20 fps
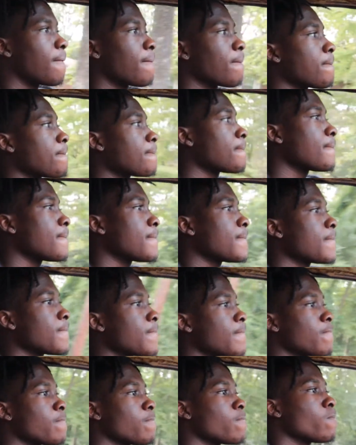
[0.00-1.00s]
That means she
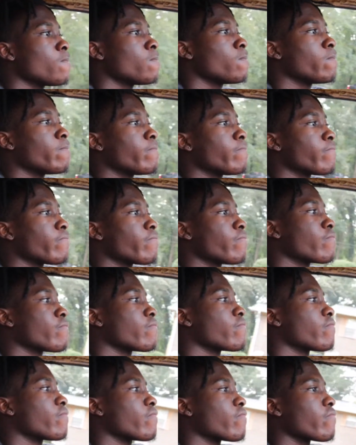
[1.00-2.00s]
wanna fuck,
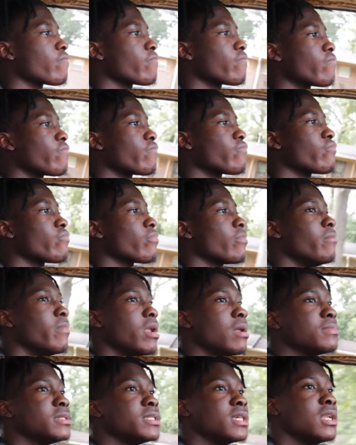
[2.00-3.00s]
fuck with you. You feel me? Like,
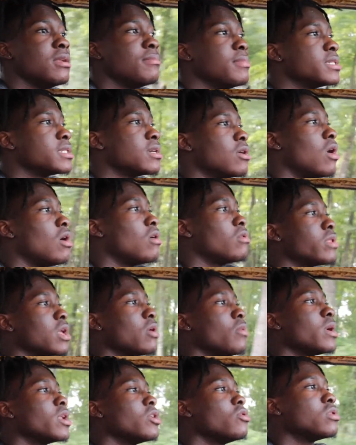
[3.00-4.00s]
but I'm celibate, so only
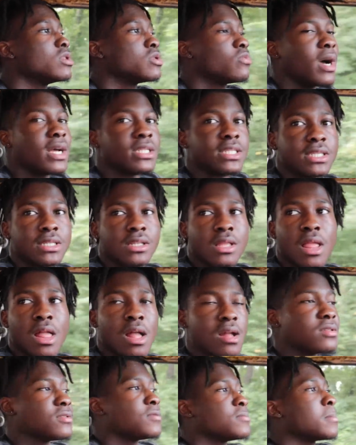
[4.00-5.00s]
thing we can do is Not watch. Fuck, but I'm
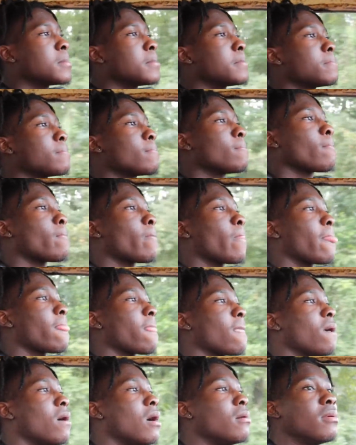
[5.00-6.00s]
saying like mess with you. Like.